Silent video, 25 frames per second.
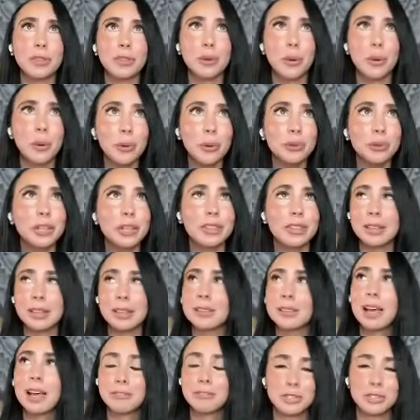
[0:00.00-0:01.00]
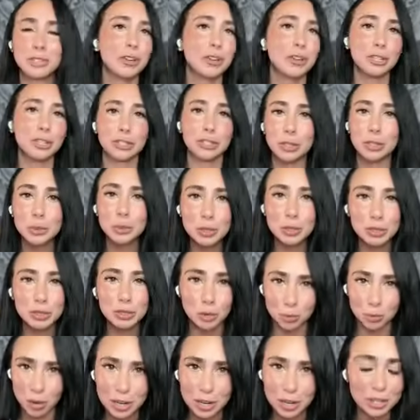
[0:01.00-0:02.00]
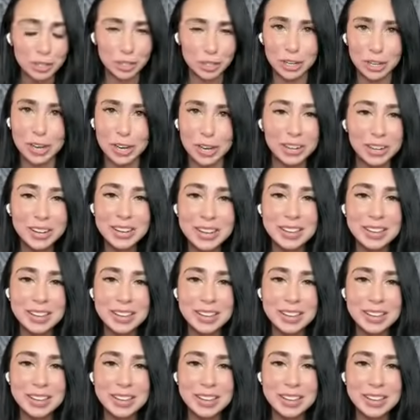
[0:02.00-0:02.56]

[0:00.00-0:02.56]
The only thing left here to do is surrender.